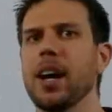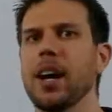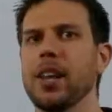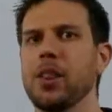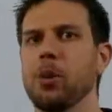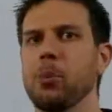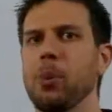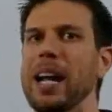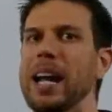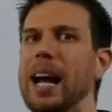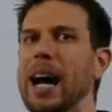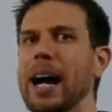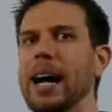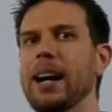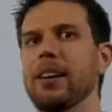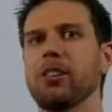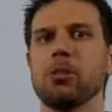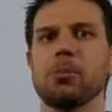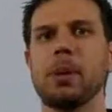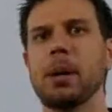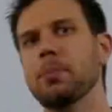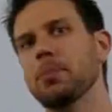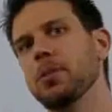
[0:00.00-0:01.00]
The way I
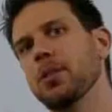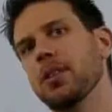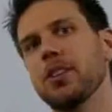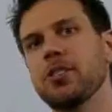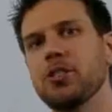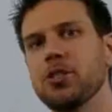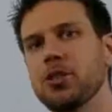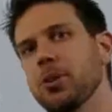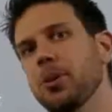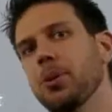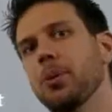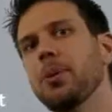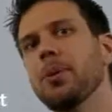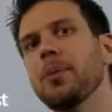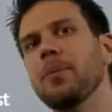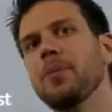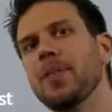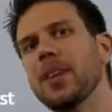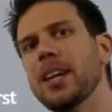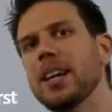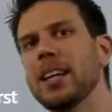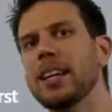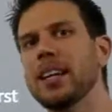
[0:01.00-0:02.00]
remember the two
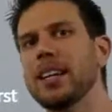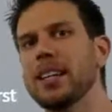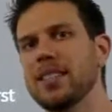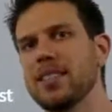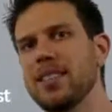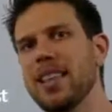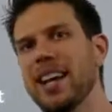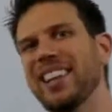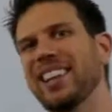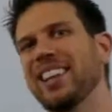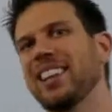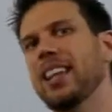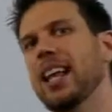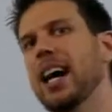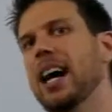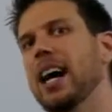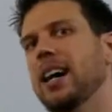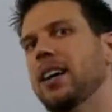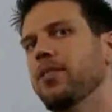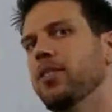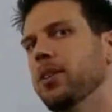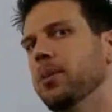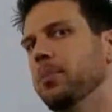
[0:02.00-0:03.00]
is that
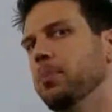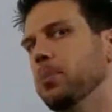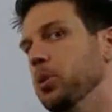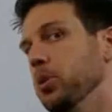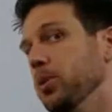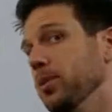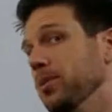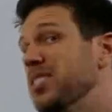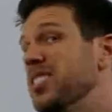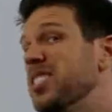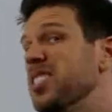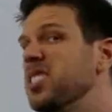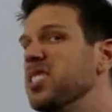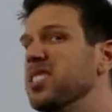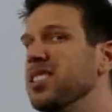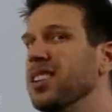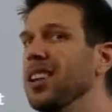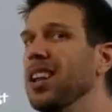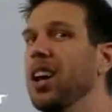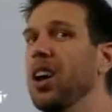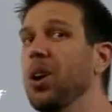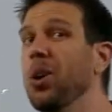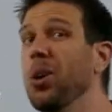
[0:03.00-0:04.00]
lava moves
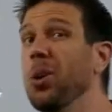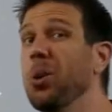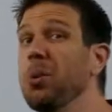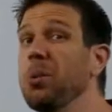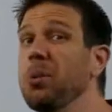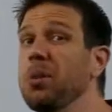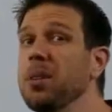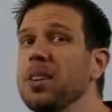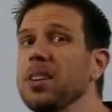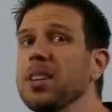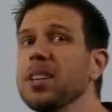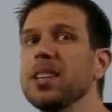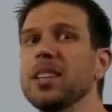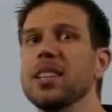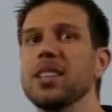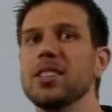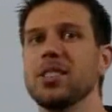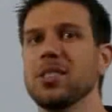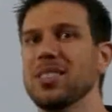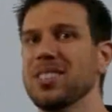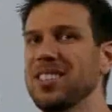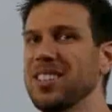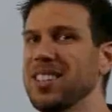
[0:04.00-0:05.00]
slow,
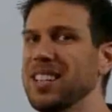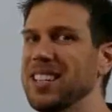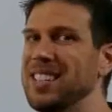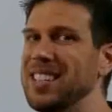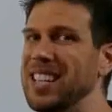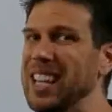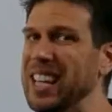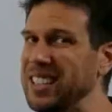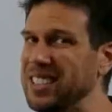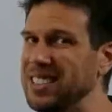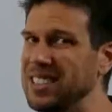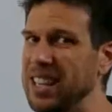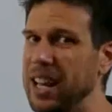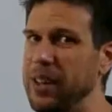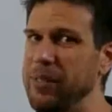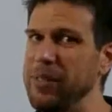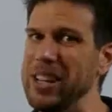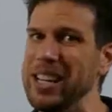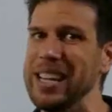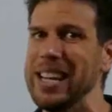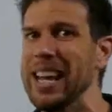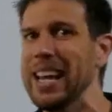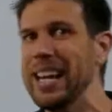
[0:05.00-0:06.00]
so it's going to take
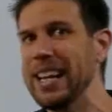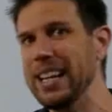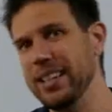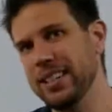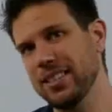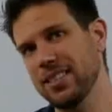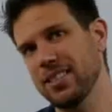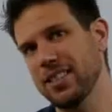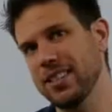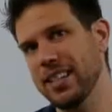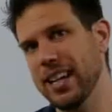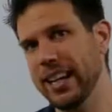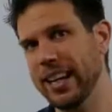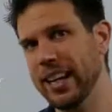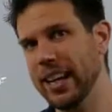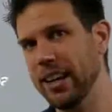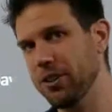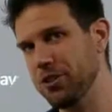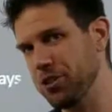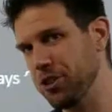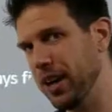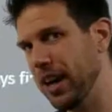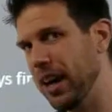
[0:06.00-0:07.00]
7 days to take
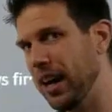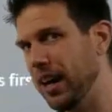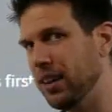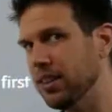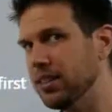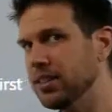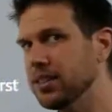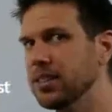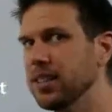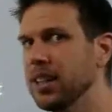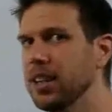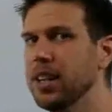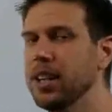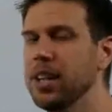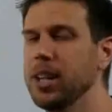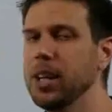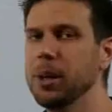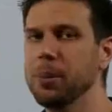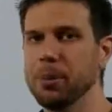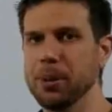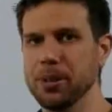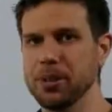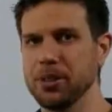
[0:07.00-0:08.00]
out your house.
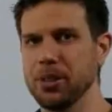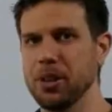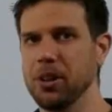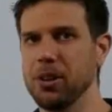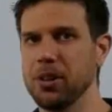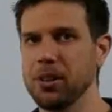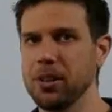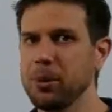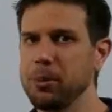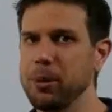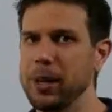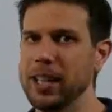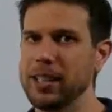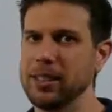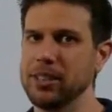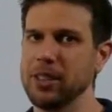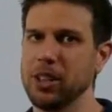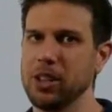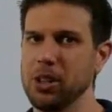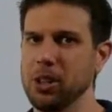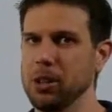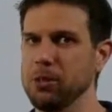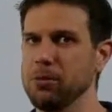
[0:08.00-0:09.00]
Whereas earthquakes
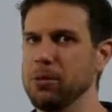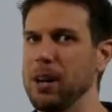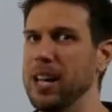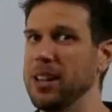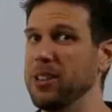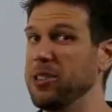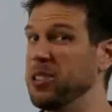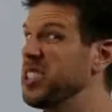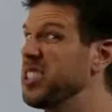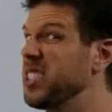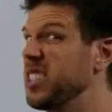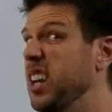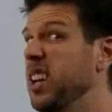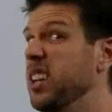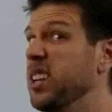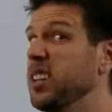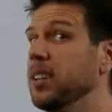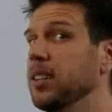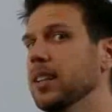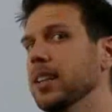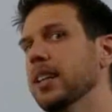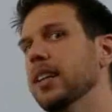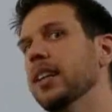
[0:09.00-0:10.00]
occur rather
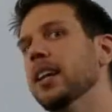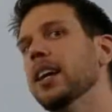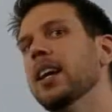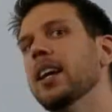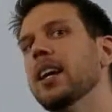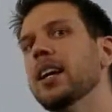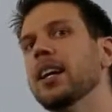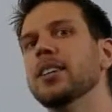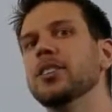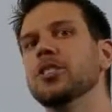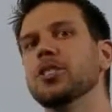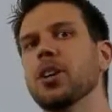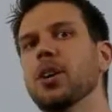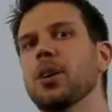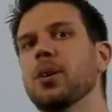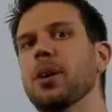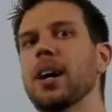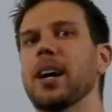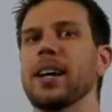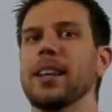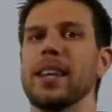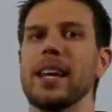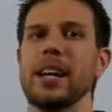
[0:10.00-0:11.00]
suddenly,
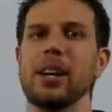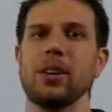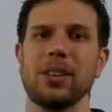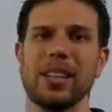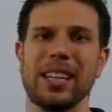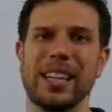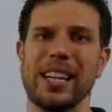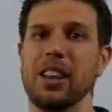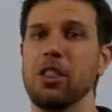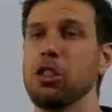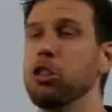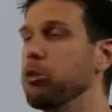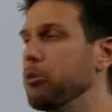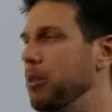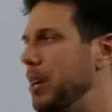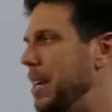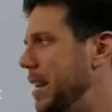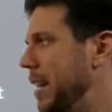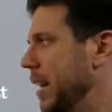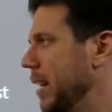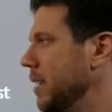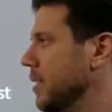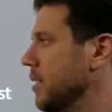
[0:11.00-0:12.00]
so they only get 3
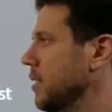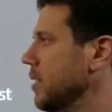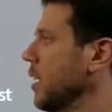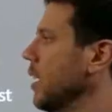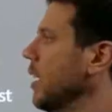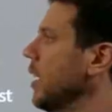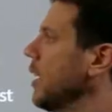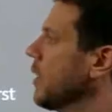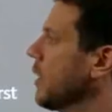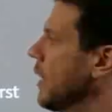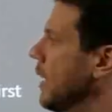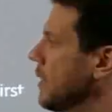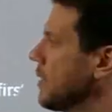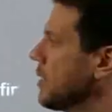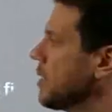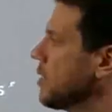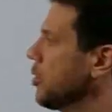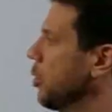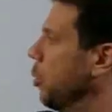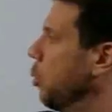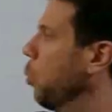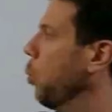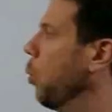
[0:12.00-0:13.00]
days. That's
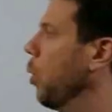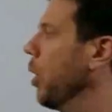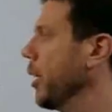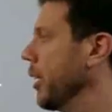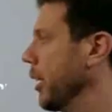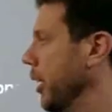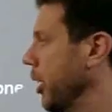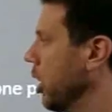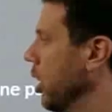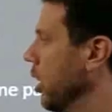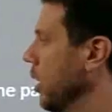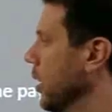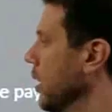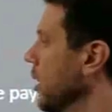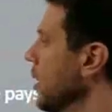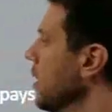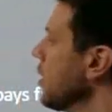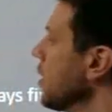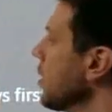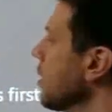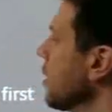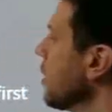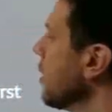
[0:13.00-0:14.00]
still one
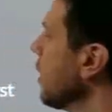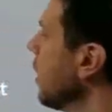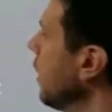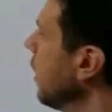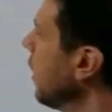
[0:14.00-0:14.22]
occurrence.